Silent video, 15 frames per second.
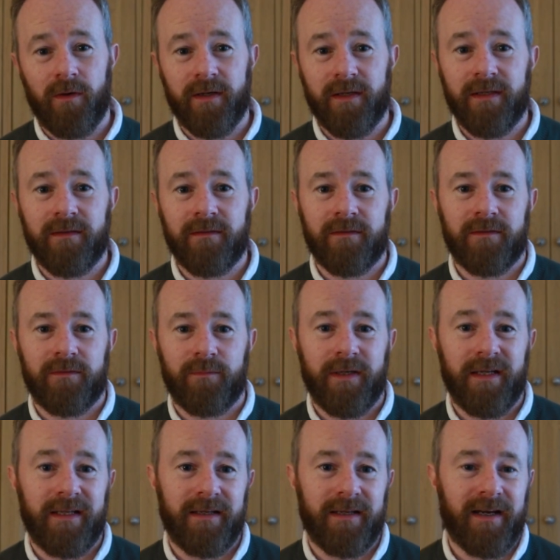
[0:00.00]
I didn't
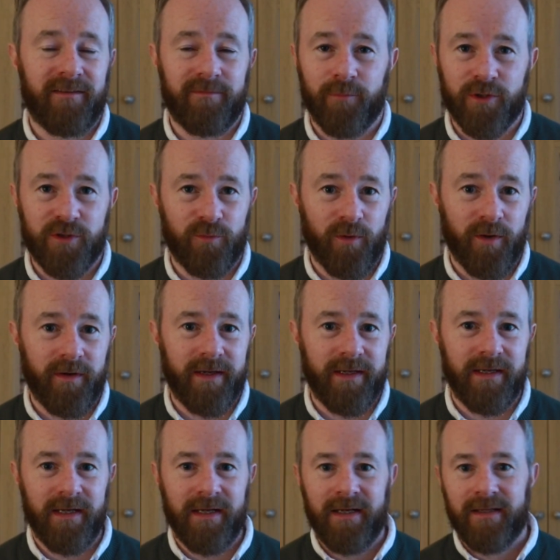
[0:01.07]
really have much
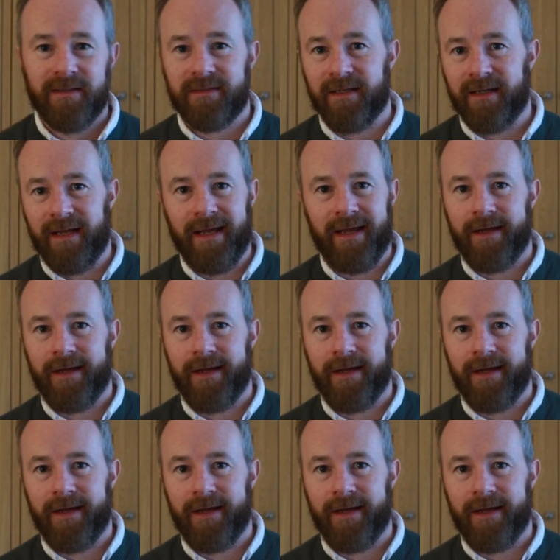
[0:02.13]
worry that